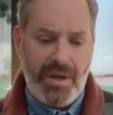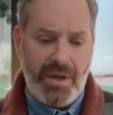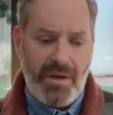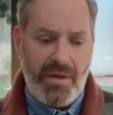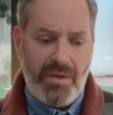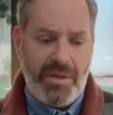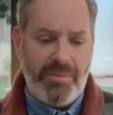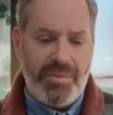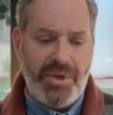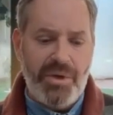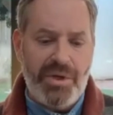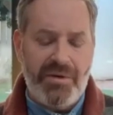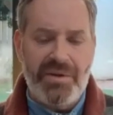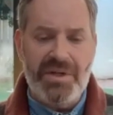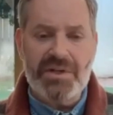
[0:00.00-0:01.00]
the
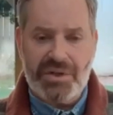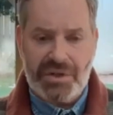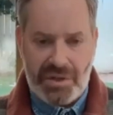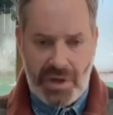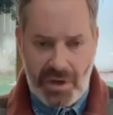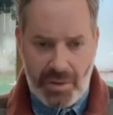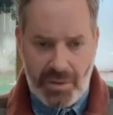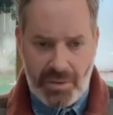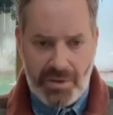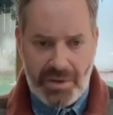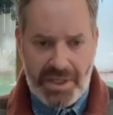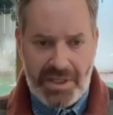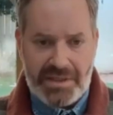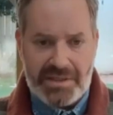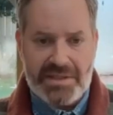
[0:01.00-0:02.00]
beauty of this show
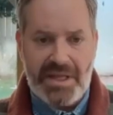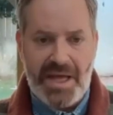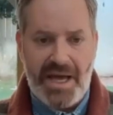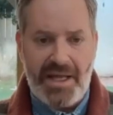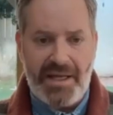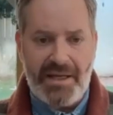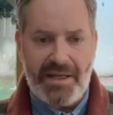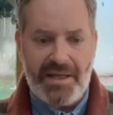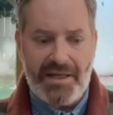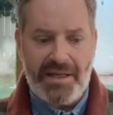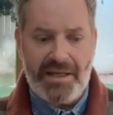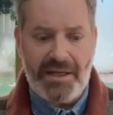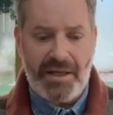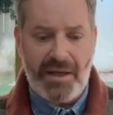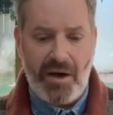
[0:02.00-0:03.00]
is that
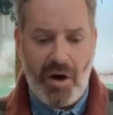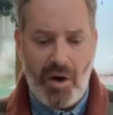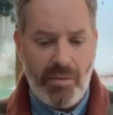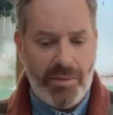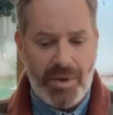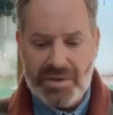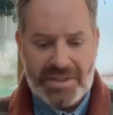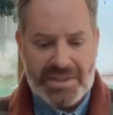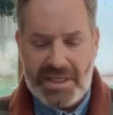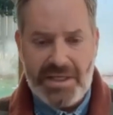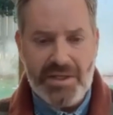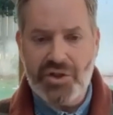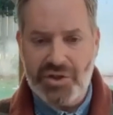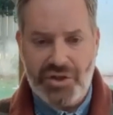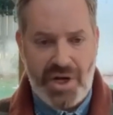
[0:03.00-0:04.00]
almost
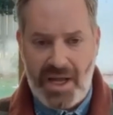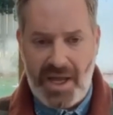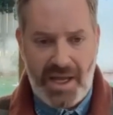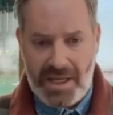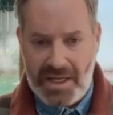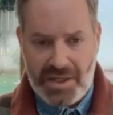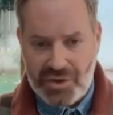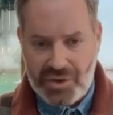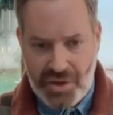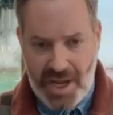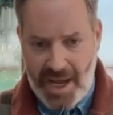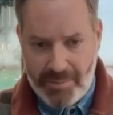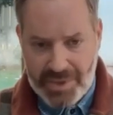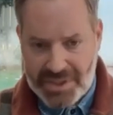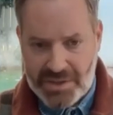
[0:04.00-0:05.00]
each
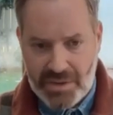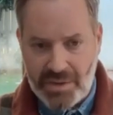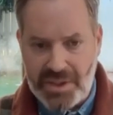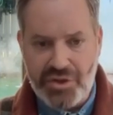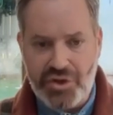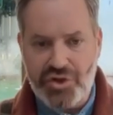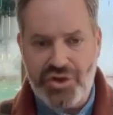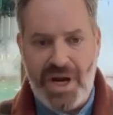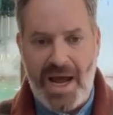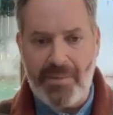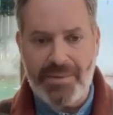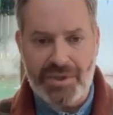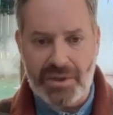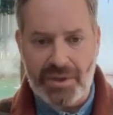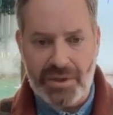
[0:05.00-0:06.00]
episode, each
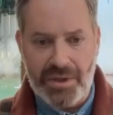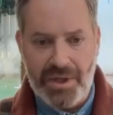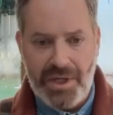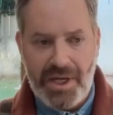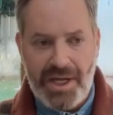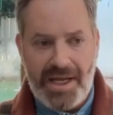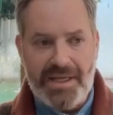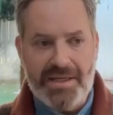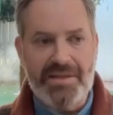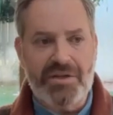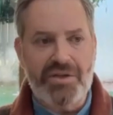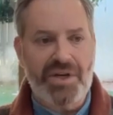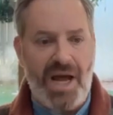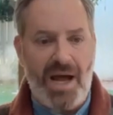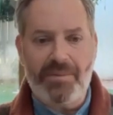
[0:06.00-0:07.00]
chapter is a
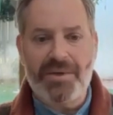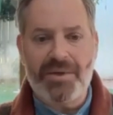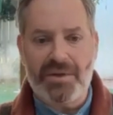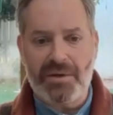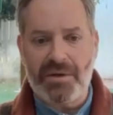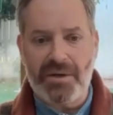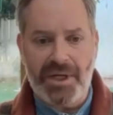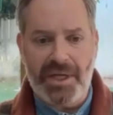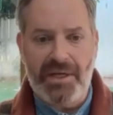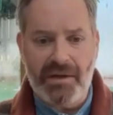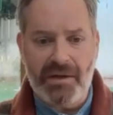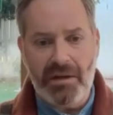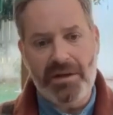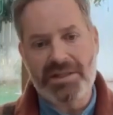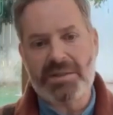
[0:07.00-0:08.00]
chapter in
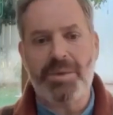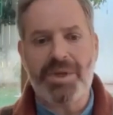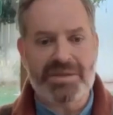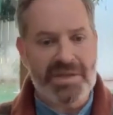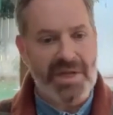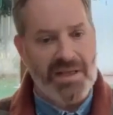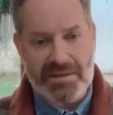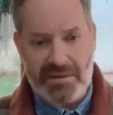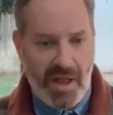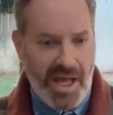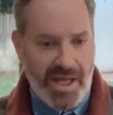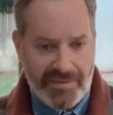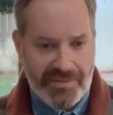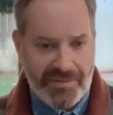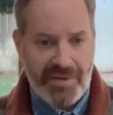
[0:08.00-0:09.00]
Elizabeth Zott's
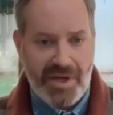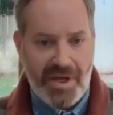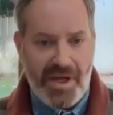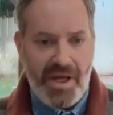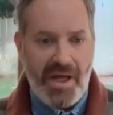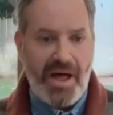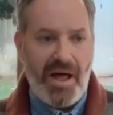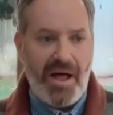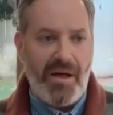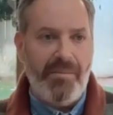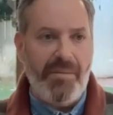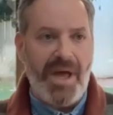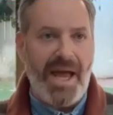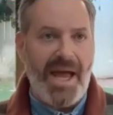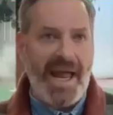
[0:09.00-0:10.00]
life.
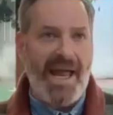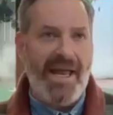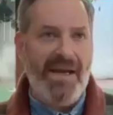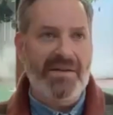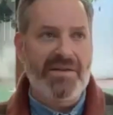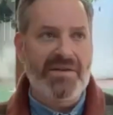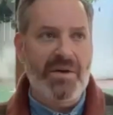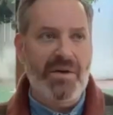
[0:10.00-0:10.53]
And